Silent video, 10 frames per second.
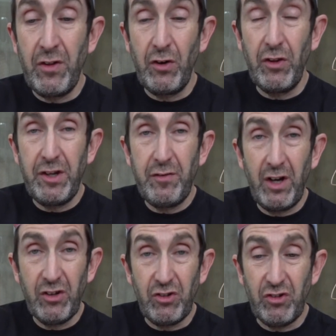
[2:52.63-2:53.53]
than other
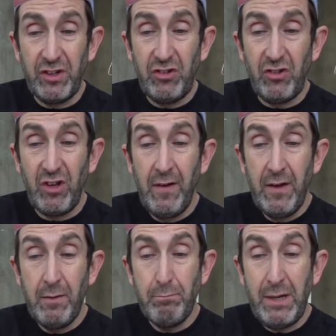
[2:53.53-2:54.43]
devices so this is
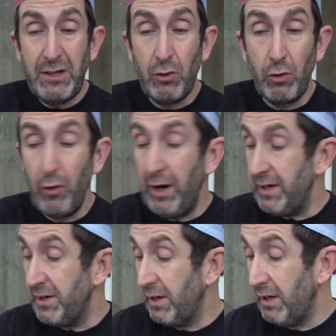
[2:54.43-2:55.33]
medical
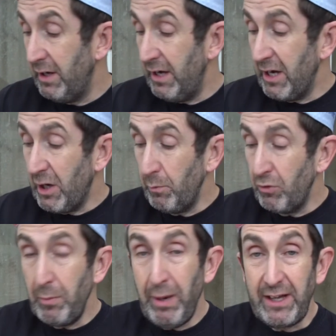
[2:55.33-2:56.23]
grade it comes
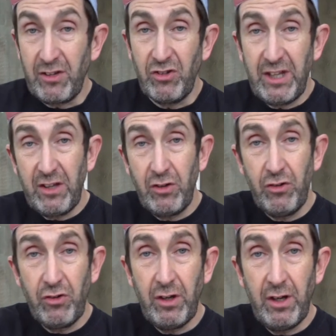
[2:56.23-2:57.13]
with a pack of
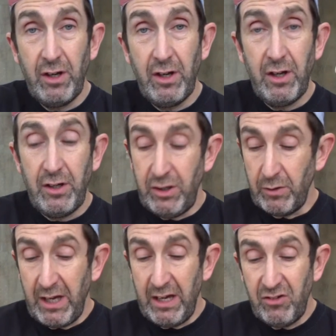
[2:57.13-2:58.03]
stickers you
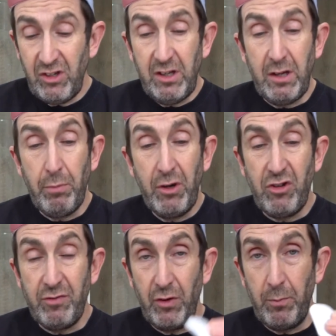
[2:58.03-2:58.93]
get it you press
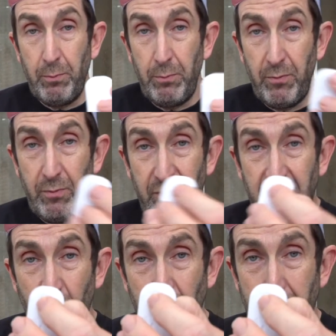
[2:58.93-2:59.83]
your foot,
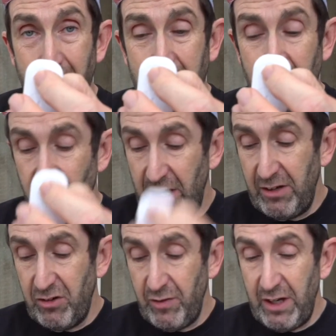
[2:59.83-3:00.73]
finger on the back to
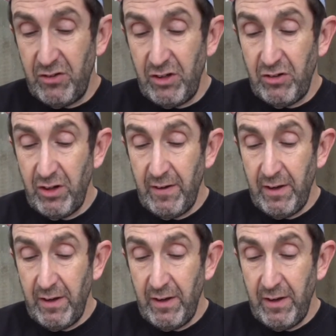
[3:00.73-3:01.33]
activate it